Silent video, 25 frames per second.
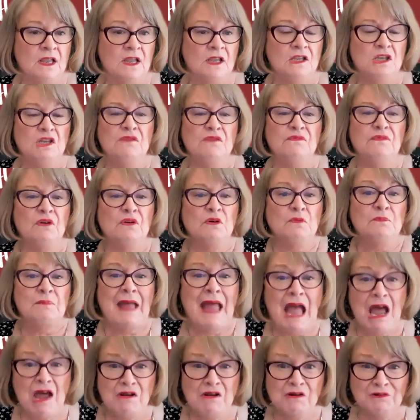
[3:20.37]
You feel
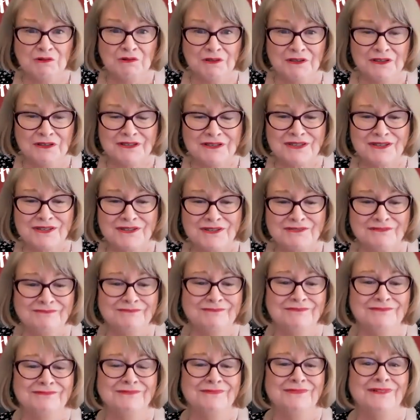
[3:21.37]
powerless.
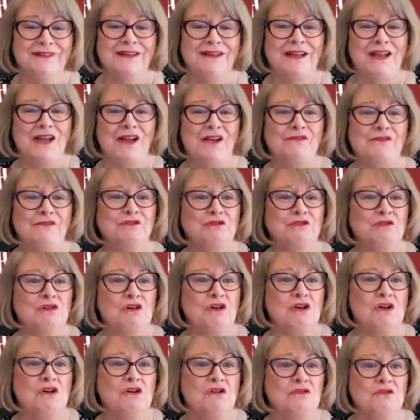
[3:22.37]
After
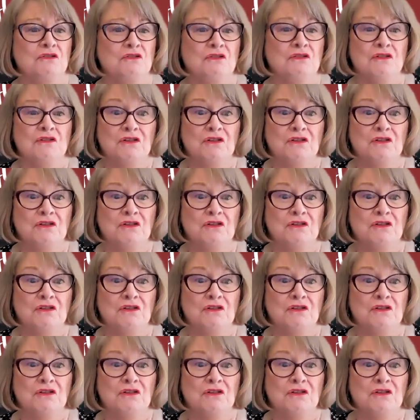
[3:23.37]
all,